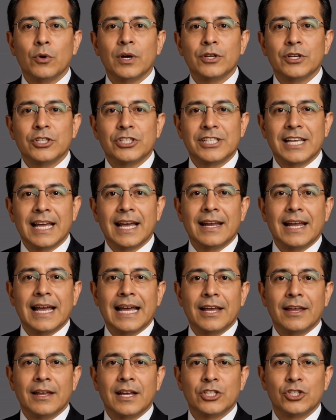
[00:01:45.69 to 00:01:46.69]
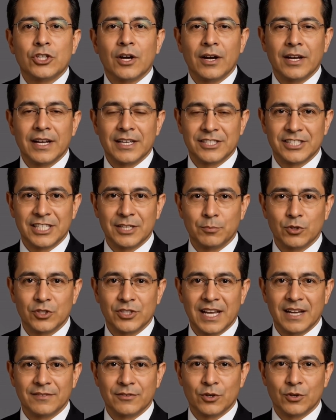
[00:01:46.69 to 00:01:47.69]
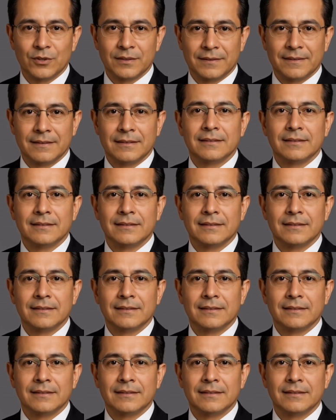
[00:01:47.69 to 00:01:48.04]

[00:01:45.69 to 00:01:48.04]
understand English on a deeper level,